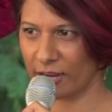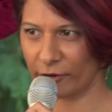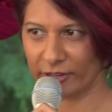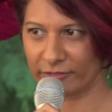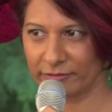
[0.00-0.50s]

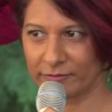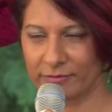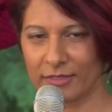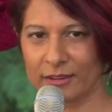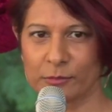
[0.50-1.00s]
narrative.
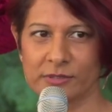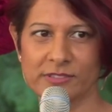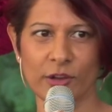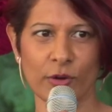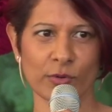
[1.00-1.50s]
There was
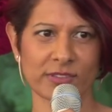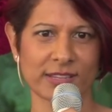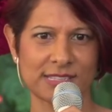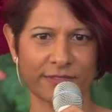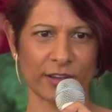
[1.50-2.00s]
no
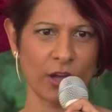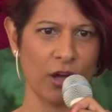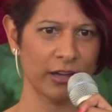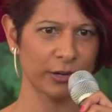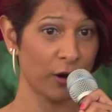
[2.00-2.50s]
sense of a
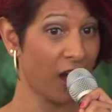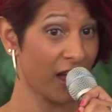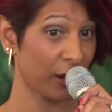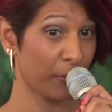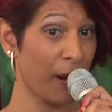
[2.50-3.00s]
god or a
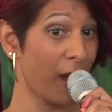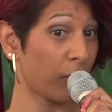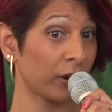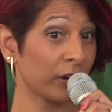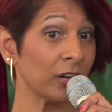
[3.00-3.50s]
higher
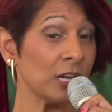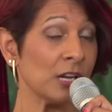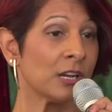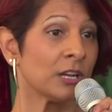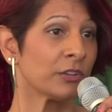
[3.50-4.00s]
power.
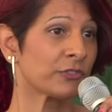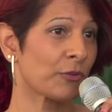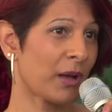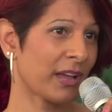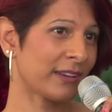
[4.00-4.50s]
So
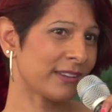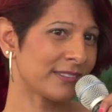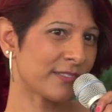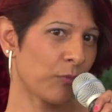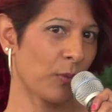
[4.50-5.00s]
my
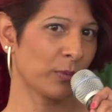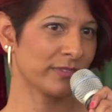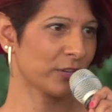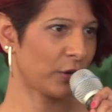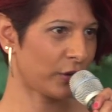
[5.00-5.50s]
ideas of what
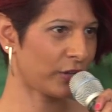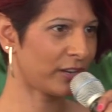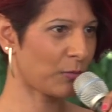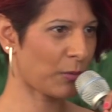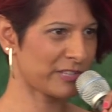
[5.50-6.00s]
was good
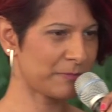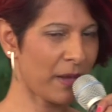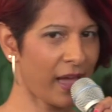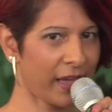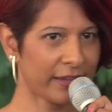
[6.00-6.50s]
and what was
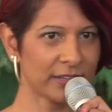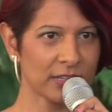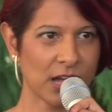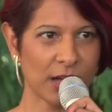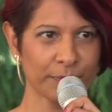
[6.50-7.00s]
bad
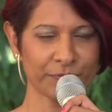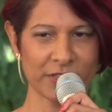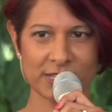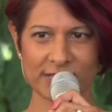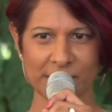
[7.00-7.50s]
um,
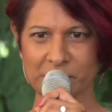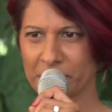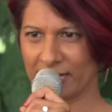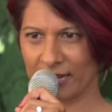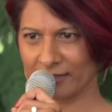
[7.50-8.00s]
didn't seem to be
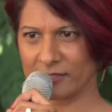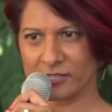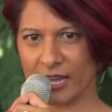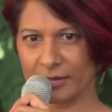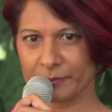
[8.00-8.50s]
connected to
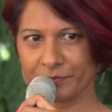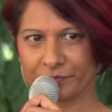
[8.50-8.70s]
that.